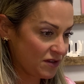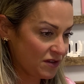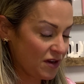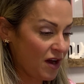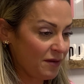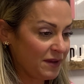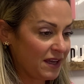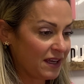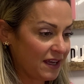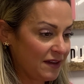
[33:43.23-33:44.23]
taught me
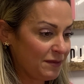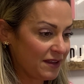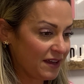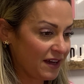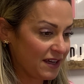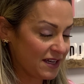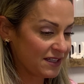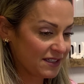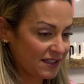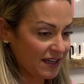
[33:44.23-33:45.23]
and gave me that
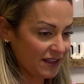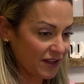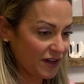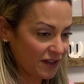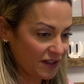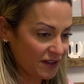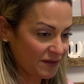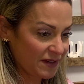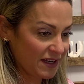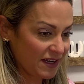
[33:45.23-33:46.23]
inside look
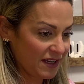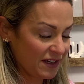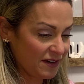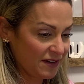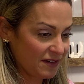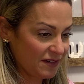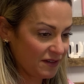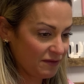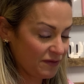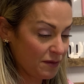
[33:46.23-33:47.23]
and
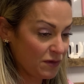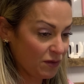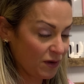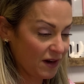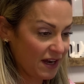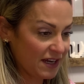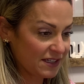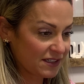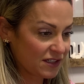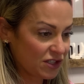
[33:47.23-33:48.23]
from your
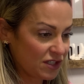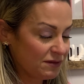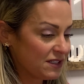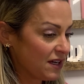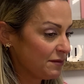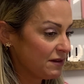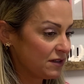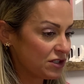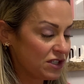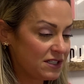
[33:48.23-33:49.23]
eyes, because she would tell me
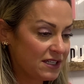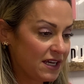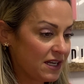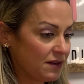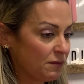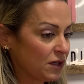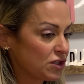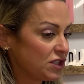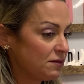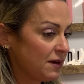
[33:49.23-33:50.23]
what she did and where
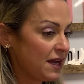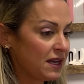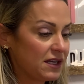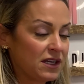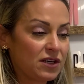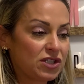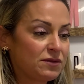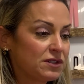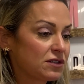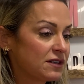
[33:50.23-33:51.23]
she went and how she
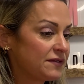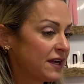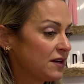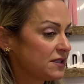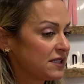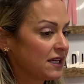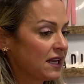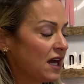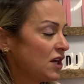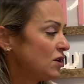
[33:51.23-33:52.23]
went to grief counseling
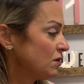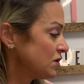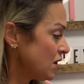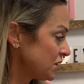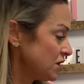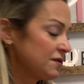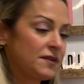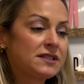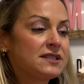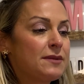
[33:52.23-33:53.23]
and how you don't talk to your
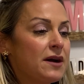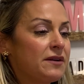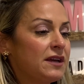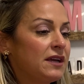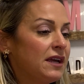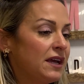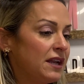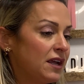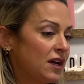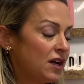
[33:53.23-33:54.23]
friends about it
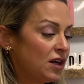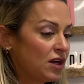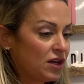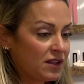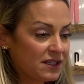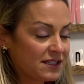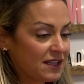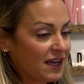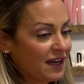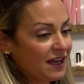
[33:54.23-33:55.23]
and this and
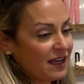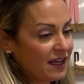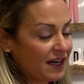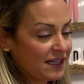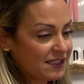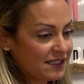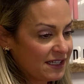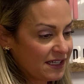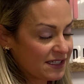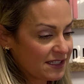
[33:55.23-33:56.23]
that. And I
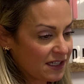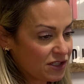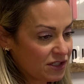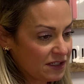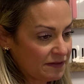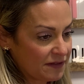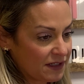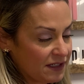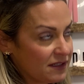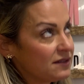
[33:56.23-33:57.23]
see such a
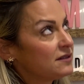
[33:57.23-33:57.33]
different